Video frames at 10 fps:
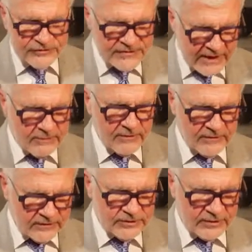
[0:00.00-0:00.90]

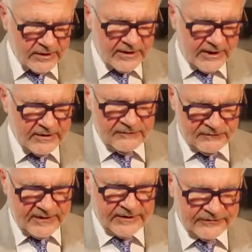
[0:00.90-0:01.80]
secret that your gut
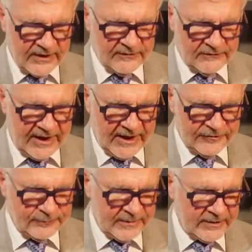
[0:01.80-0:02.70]
affects every
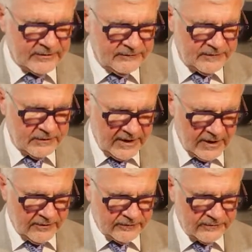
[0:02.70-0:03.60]
aspect of your
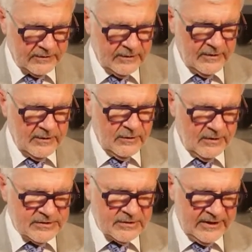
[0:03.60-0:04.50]
health,
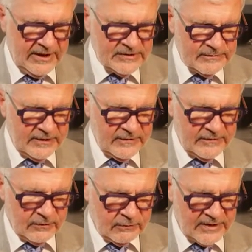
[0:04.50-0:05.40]
which leads me to
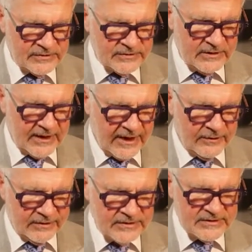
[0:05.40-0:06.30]
the question,
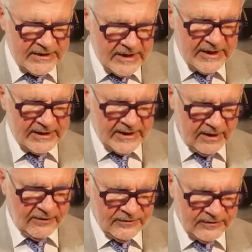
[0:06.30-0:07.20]
how does gut
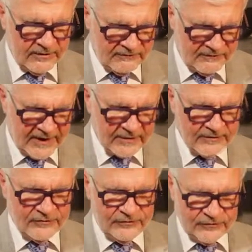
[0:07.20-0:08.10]
health
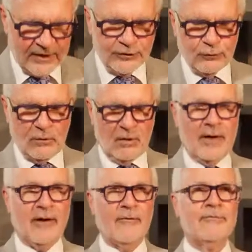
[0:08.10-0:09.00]
affect sexual
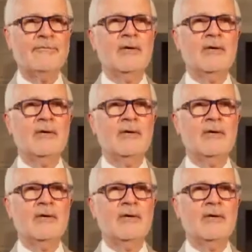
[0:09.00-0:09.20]
health?